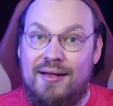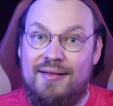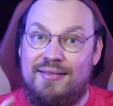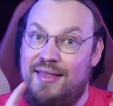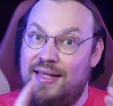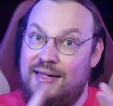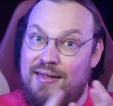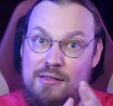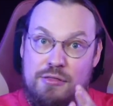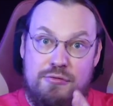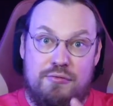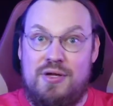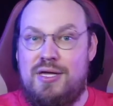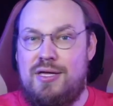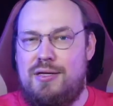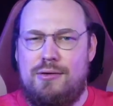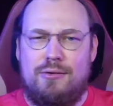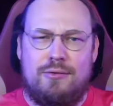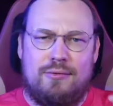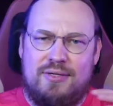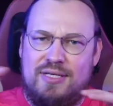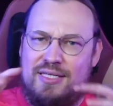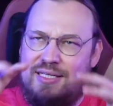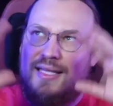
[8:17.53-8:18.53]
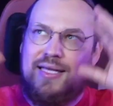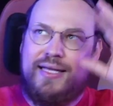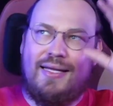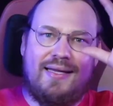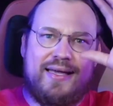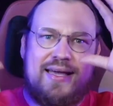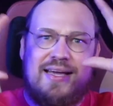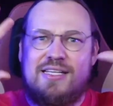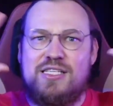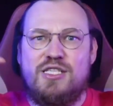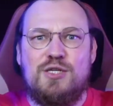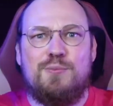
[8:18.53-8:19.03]
Then 3, you click
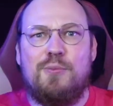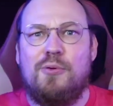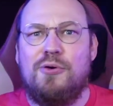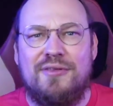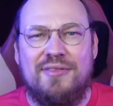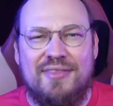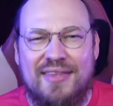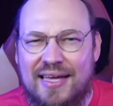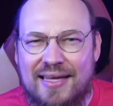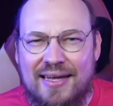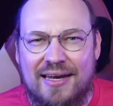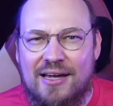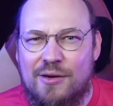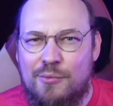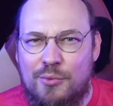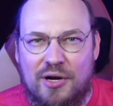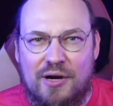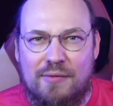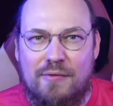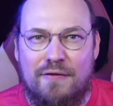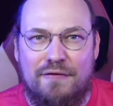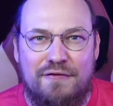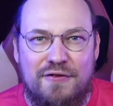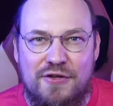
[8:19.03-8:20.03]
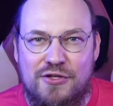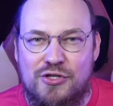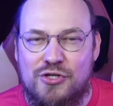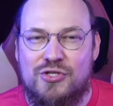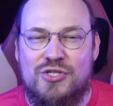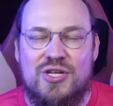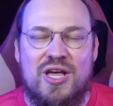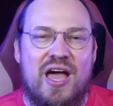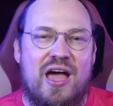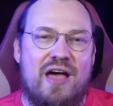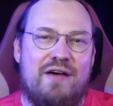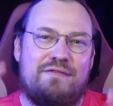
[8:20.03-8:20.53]
export data, whatever features
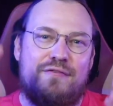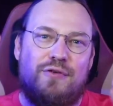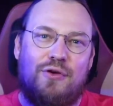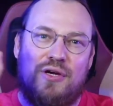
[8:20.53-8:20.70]
you have.